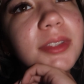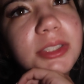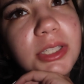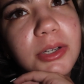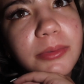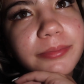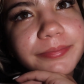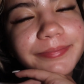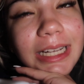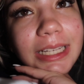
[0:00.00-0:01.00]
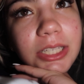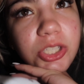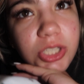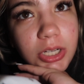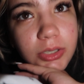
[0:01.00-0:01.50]
So I need a
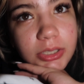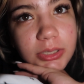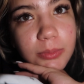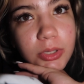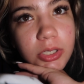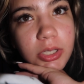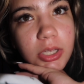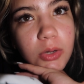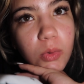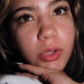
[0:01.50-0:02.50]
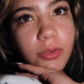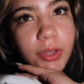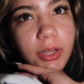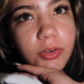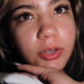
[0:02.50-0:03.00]
shower because I'm literally in oil
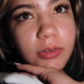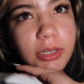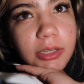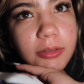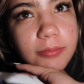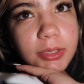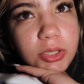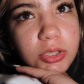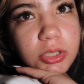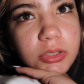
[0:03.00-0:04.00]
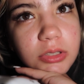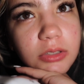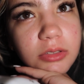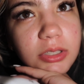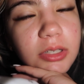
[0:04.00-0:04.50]
factory right now. It's
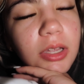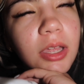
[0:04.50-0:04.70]
disgusting.